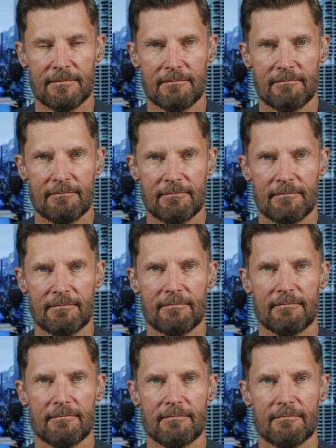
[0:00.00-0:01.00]

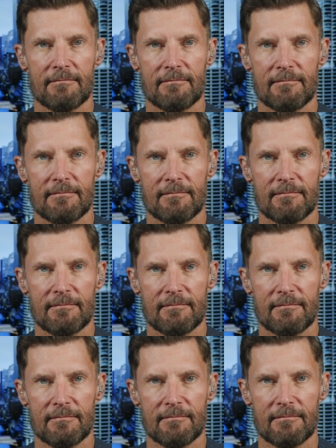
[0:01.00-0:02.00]

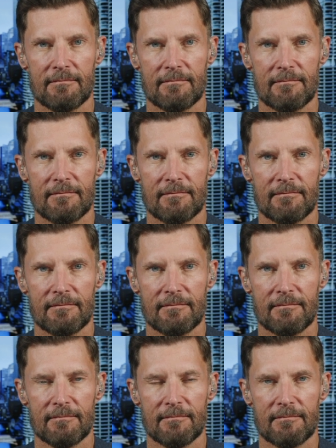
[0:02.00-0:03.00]

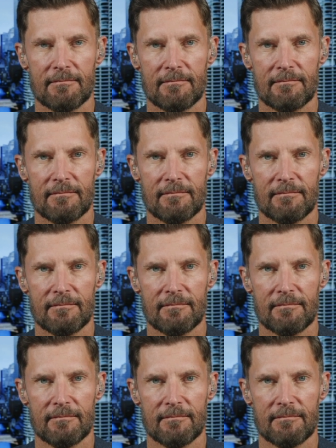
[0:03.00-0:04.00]

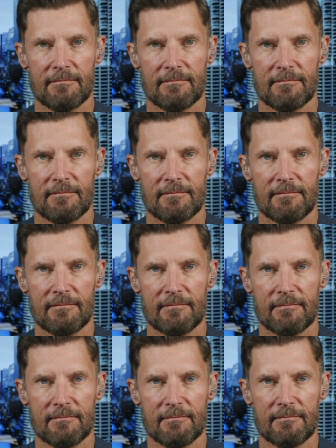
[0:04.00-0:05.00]

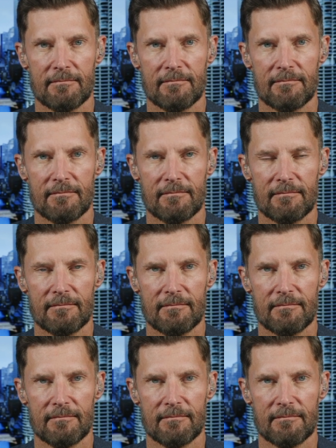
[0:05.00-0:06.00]

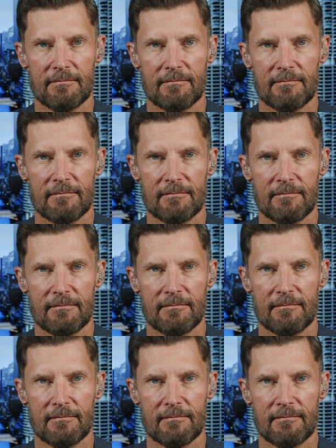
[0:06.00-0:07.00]

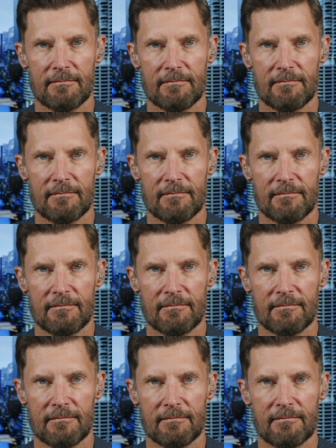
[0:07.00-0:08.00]
This person isn't speaking.